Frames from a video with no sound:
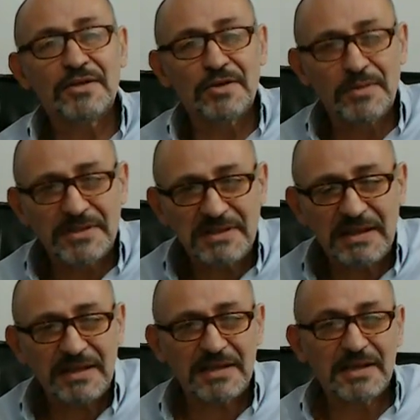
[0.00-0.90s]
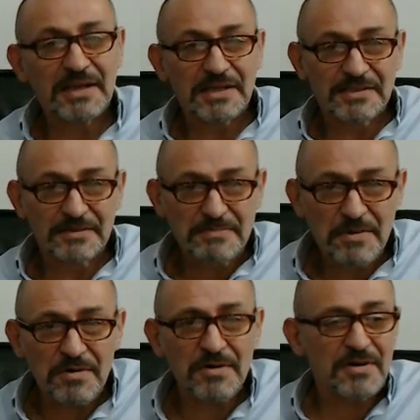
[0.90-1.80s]
you would think the
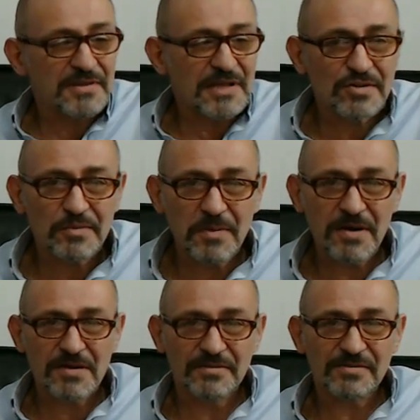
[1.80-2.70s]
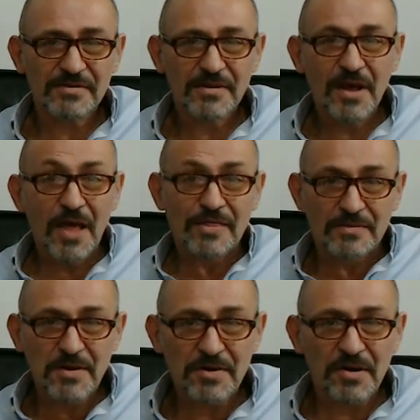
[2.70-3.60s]
more that you breathe,
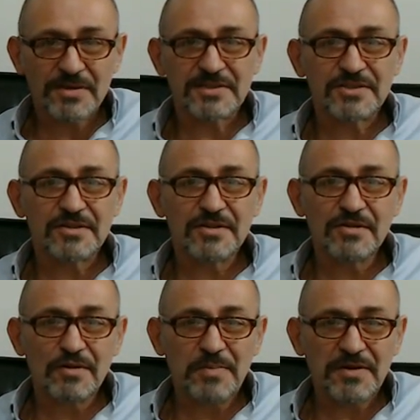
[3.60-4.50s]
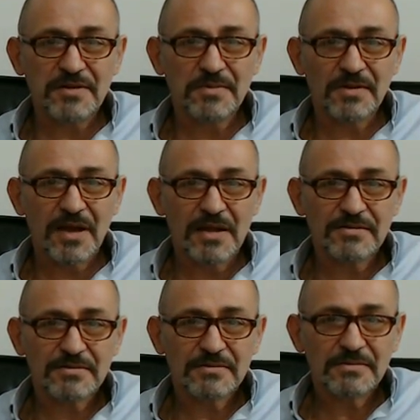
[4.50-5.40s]
the more oxygen your body will get.